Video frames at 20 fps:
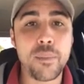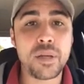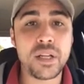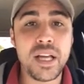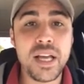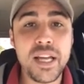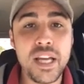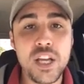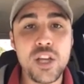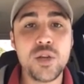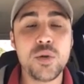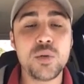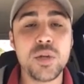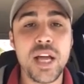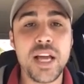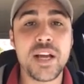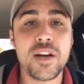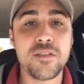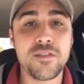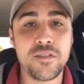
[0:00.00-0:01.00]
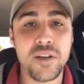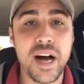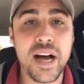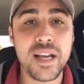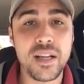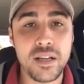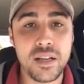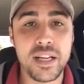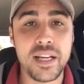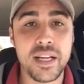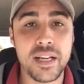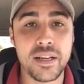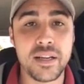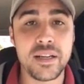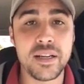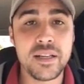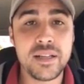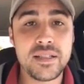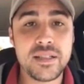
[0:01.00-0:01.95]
playing you like a violin.